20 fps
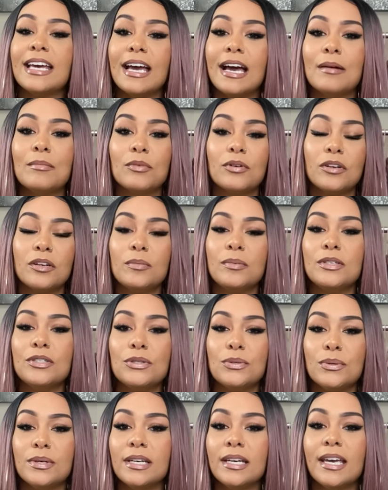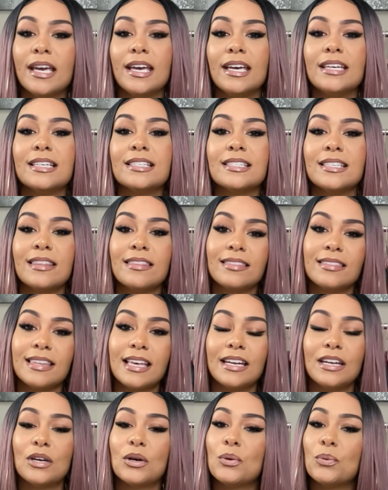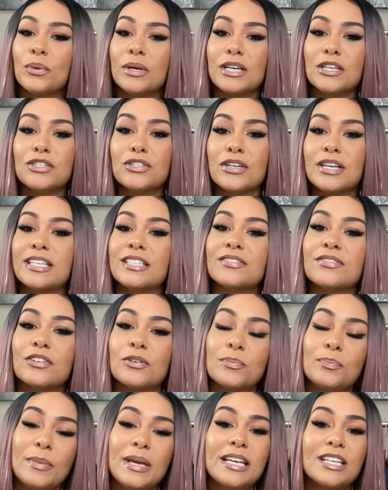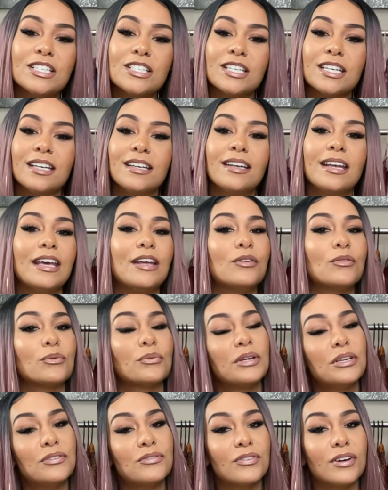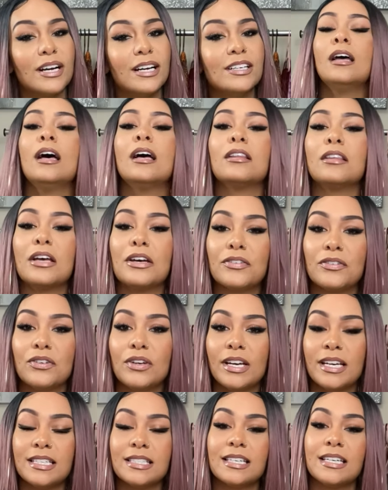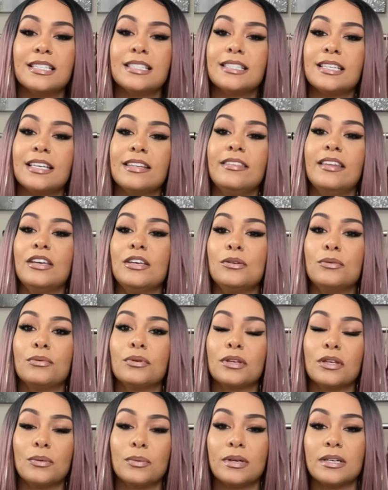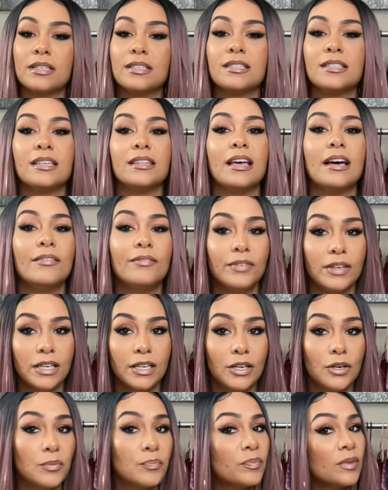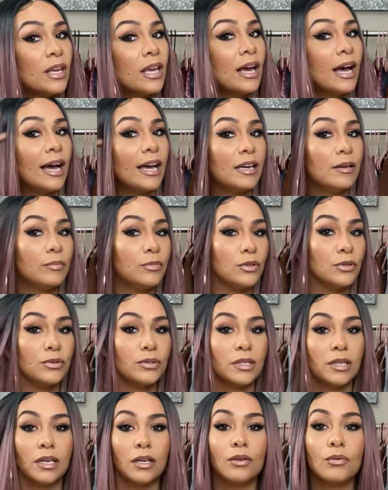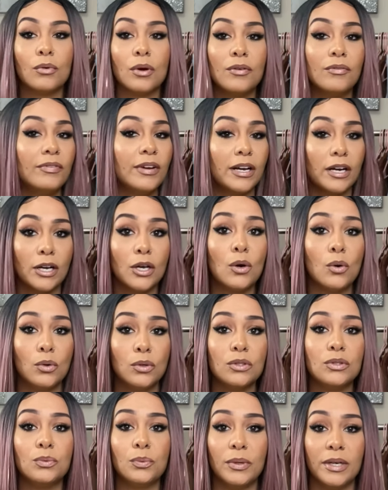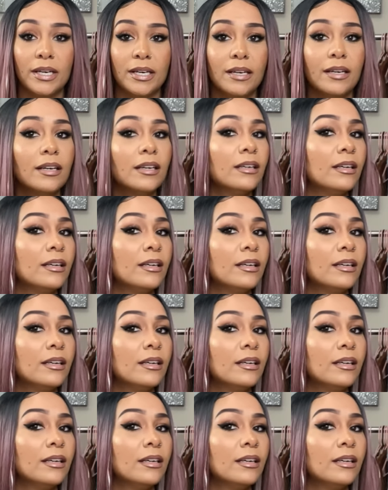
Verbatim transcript: I'm going to be doing a synthetic wig transformation and refresh. A lot of you guys had said that you really wanted to see that video. I am using a very old wig.